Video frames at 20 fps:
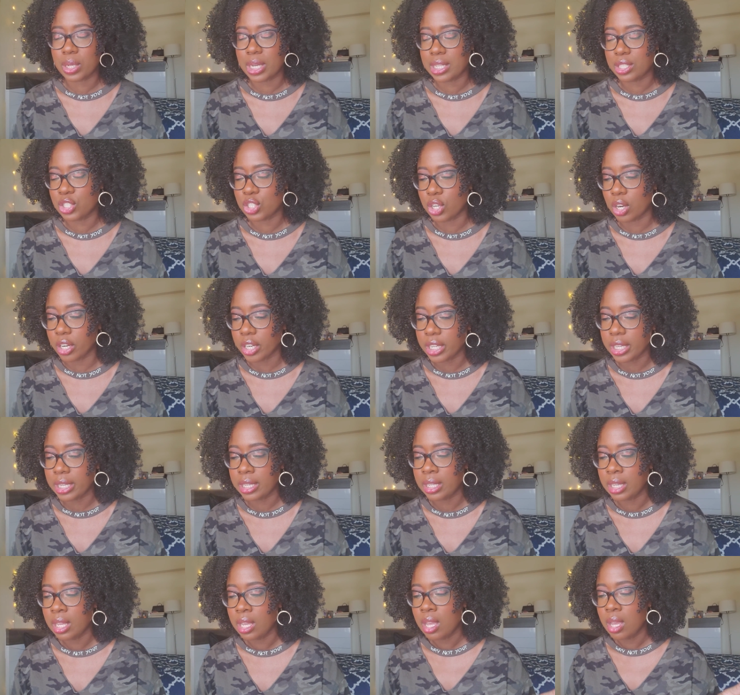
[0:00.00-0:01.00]
I
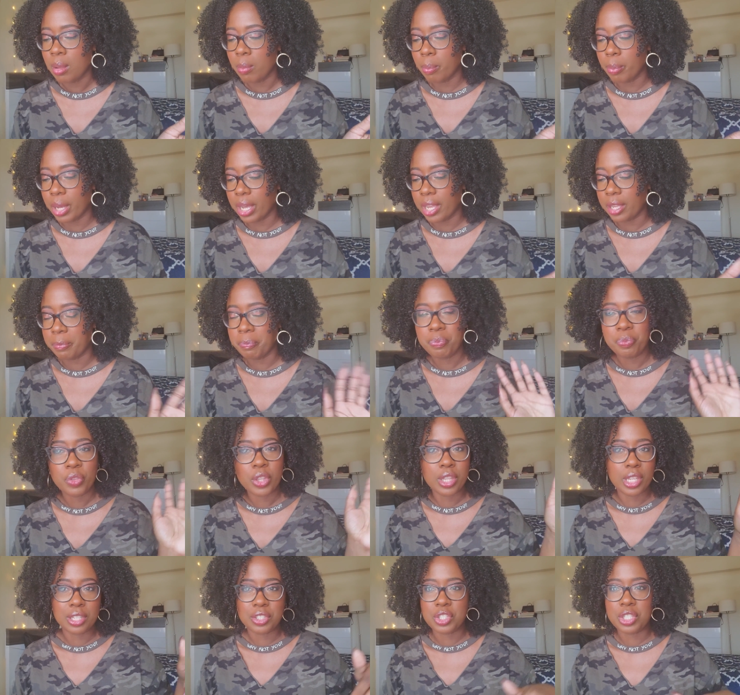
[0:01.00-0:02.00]
started, but
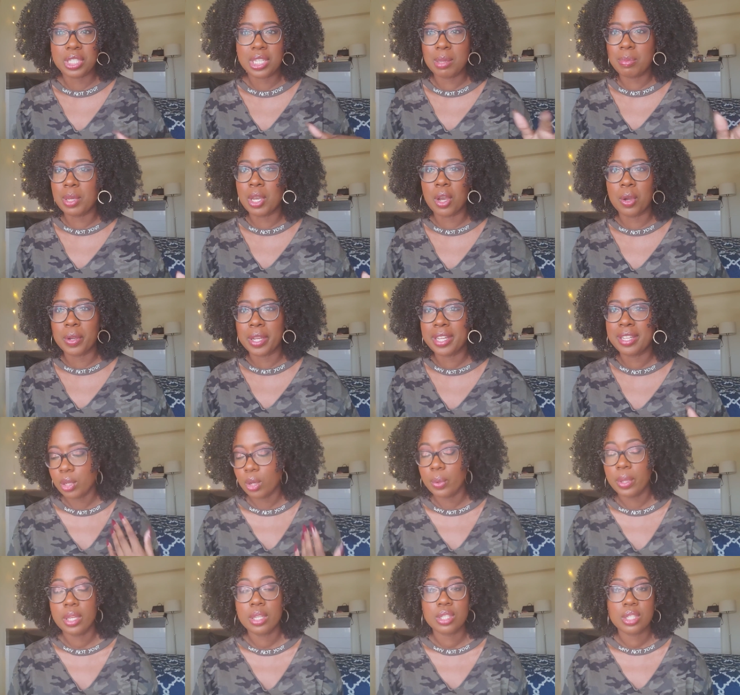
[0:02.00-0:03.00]
let's just keep going.
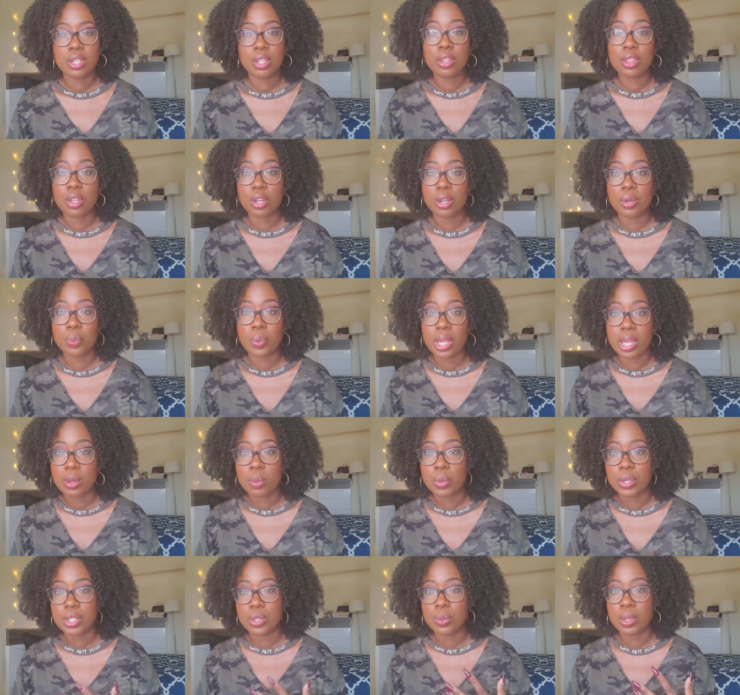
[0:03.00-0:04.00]
Going into the third week,
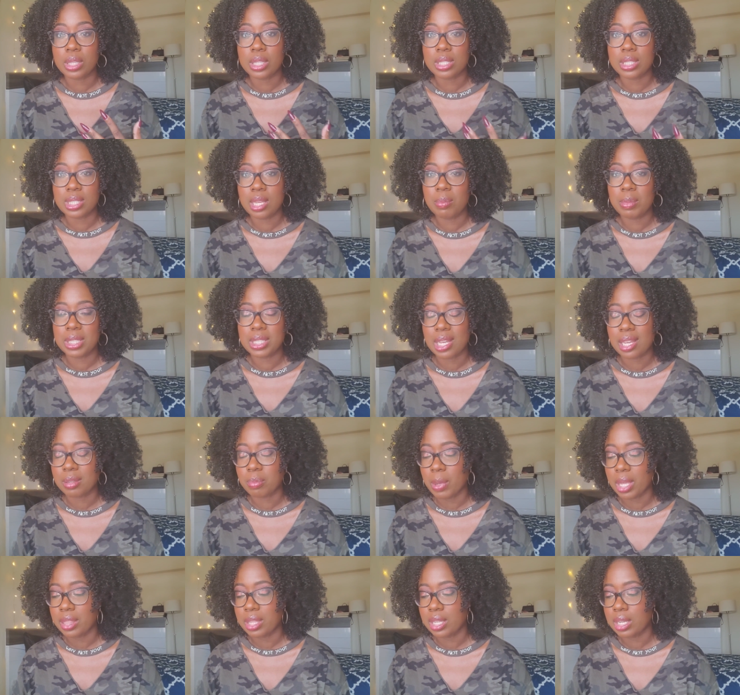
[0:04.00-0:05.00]
we're doing the same exact
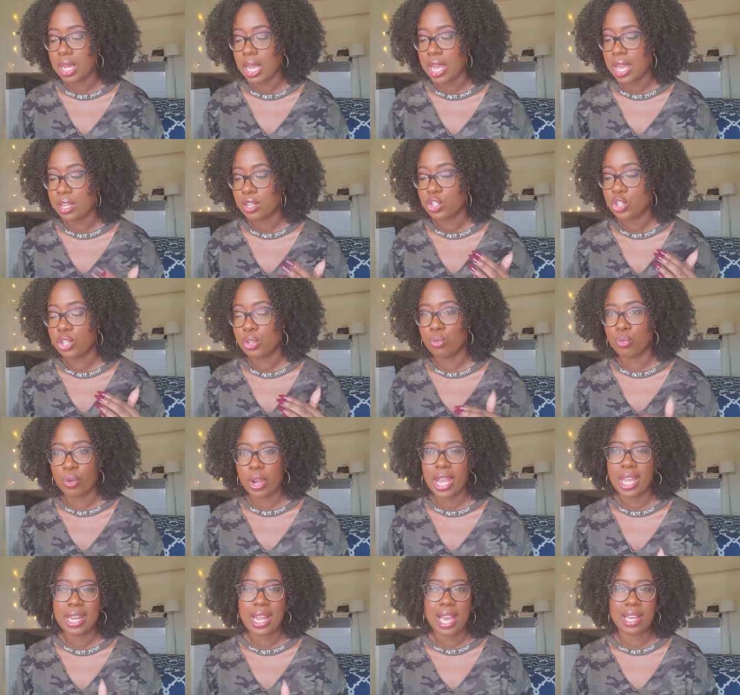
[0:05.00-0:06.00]
method. I actually
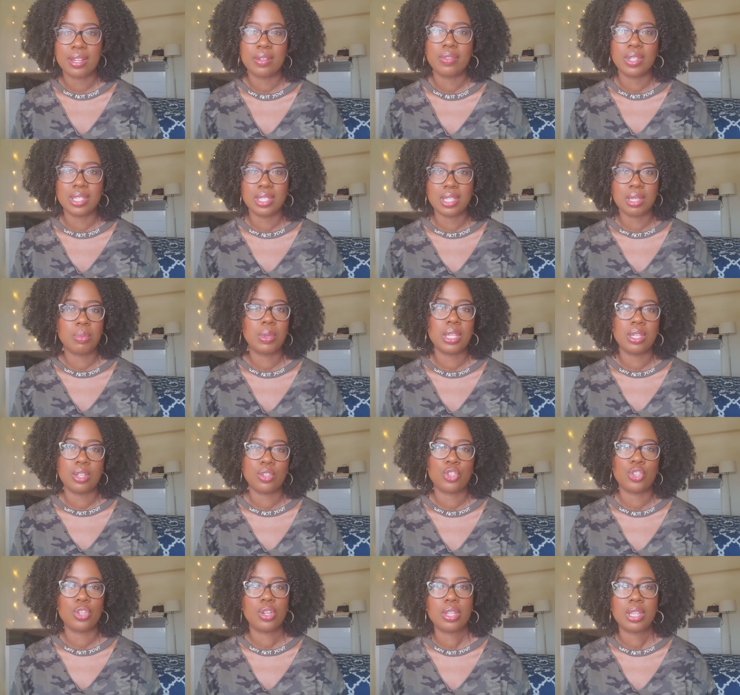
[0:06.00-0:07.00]
ran out of the deep
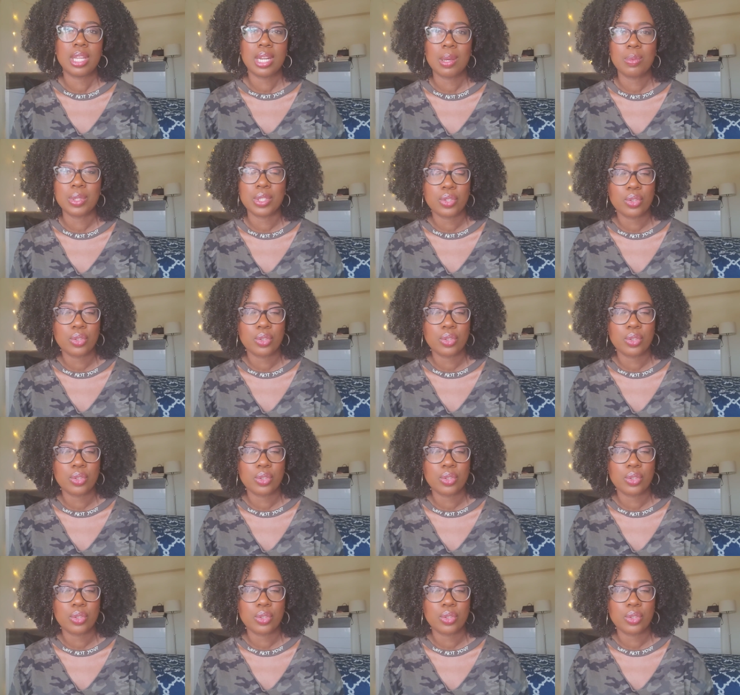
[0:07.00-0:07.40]
conditioner that I was